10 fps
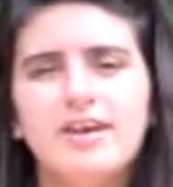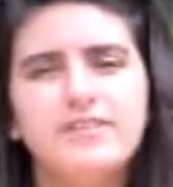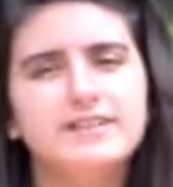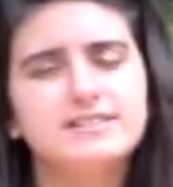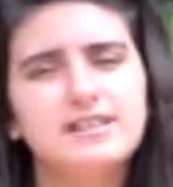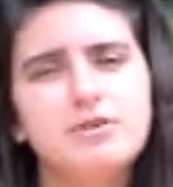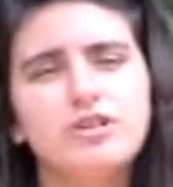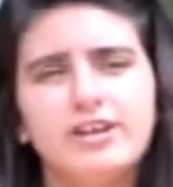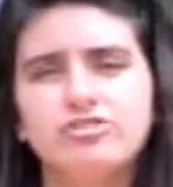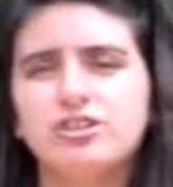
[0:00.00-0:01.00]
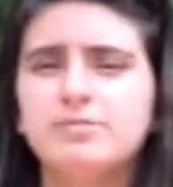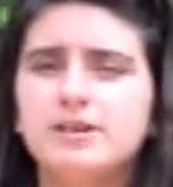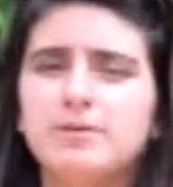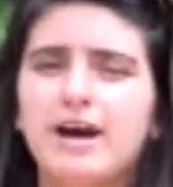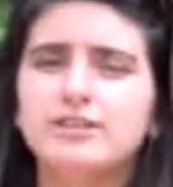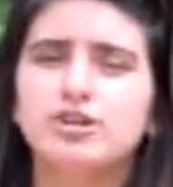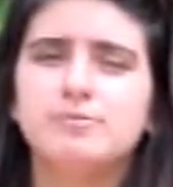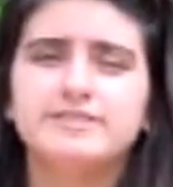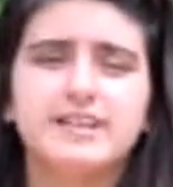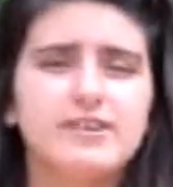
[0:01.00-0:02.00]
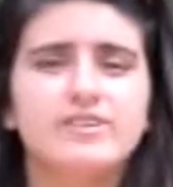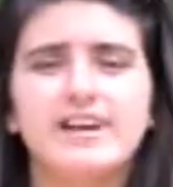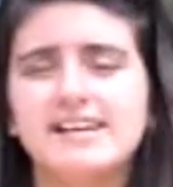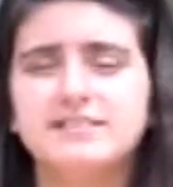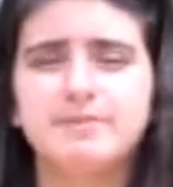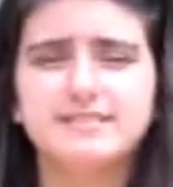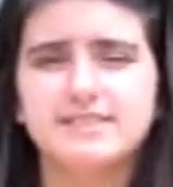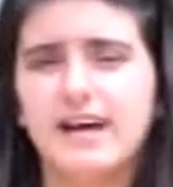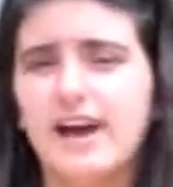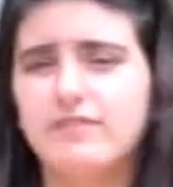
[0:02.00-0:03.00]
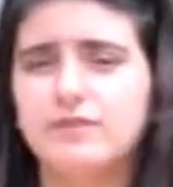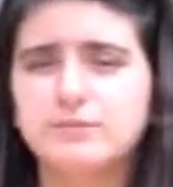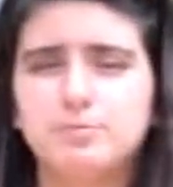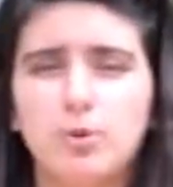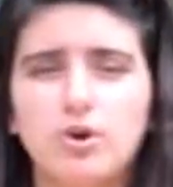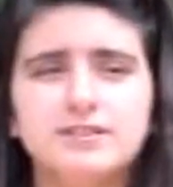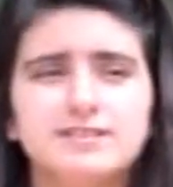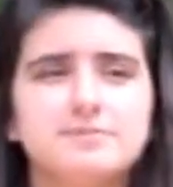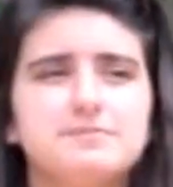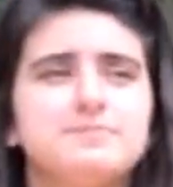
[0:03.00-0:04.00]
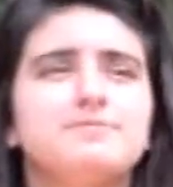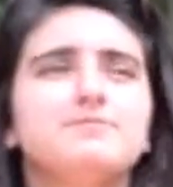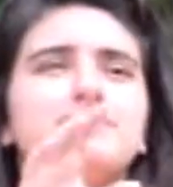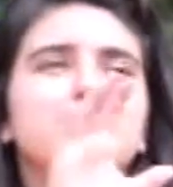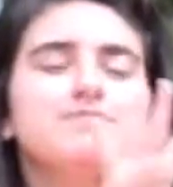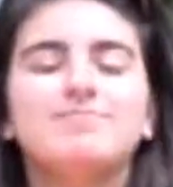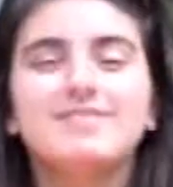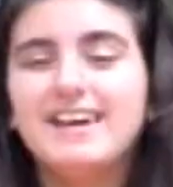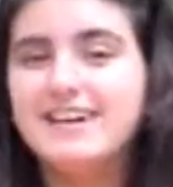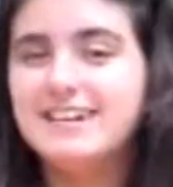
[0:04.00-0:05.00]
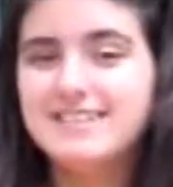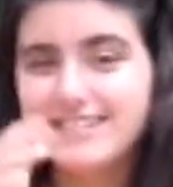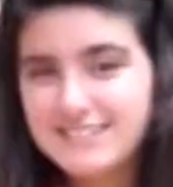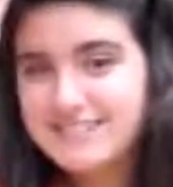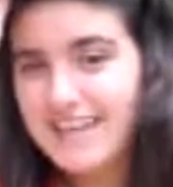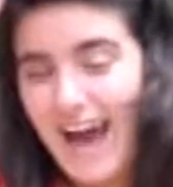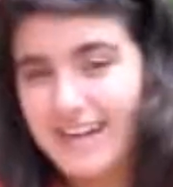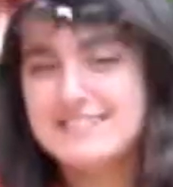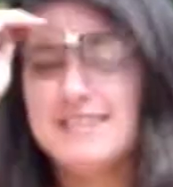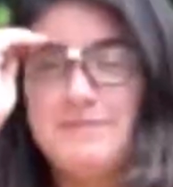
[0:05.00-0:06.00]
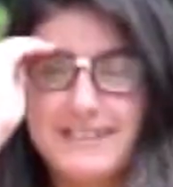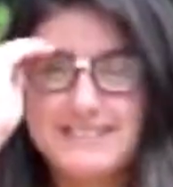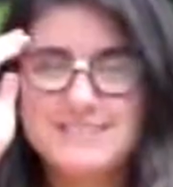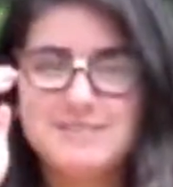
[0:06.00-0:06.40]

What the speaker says: This simulation can be applied to almost every aspect in life, from sports to academics.